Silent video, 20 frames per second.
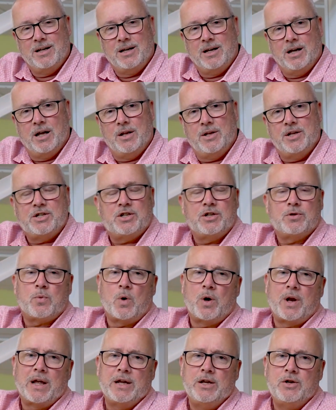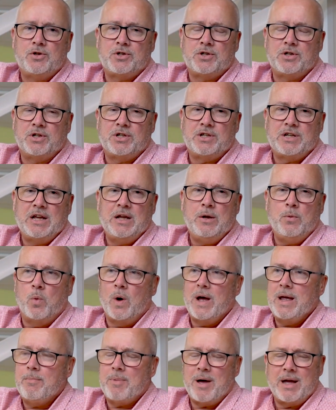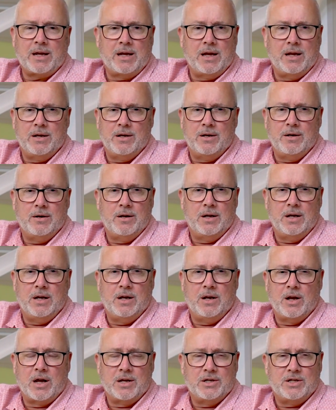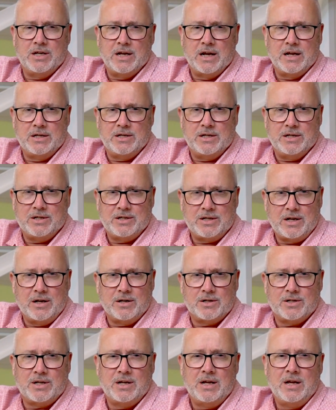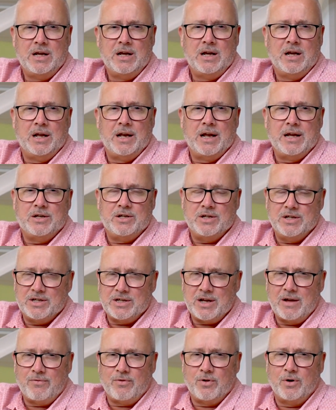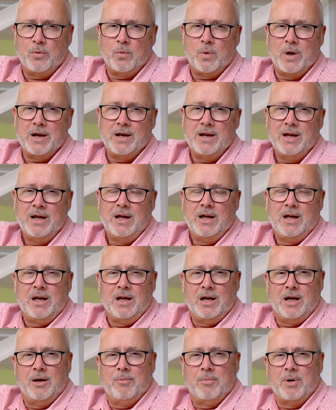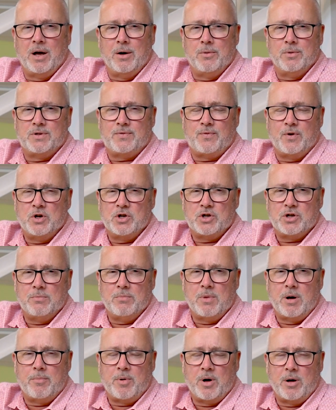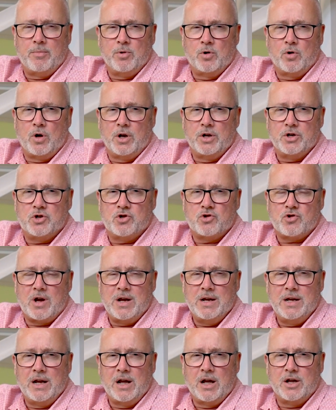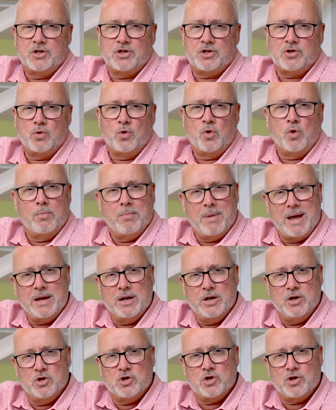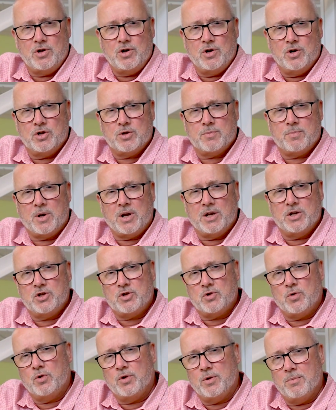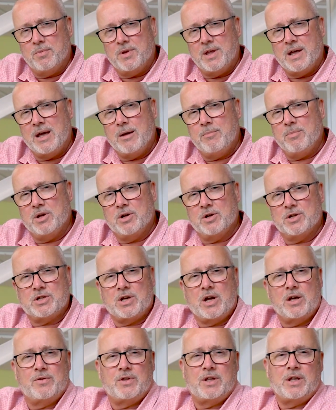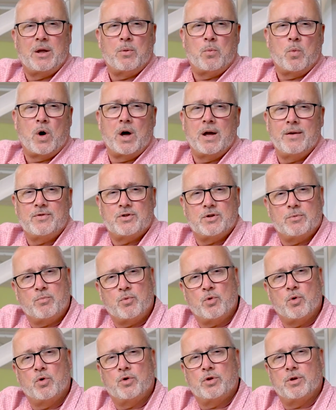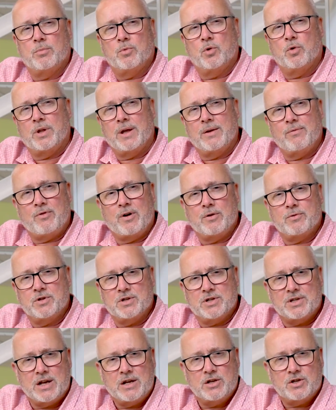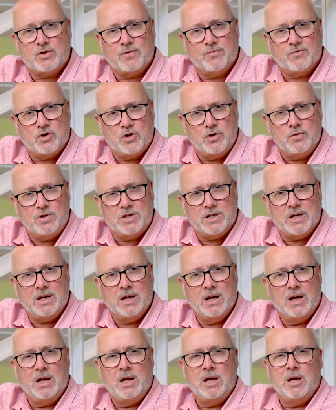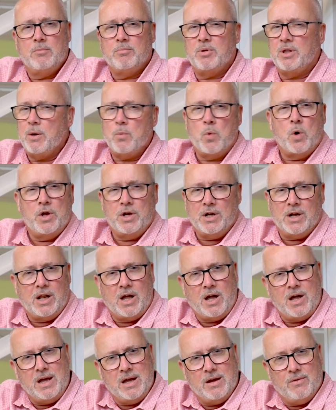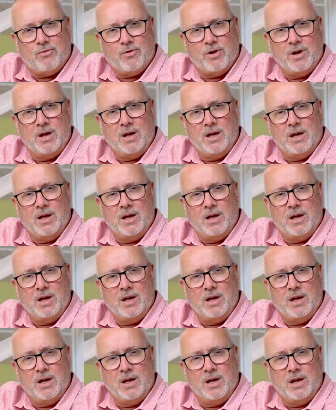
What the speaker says: And this is what I used to see way back in 1986 and 87 when I was finishing my Bible college training. I saw men in church, but I saw them there because either their wives had brought them or they felt a sense of duty, but they weren't alive.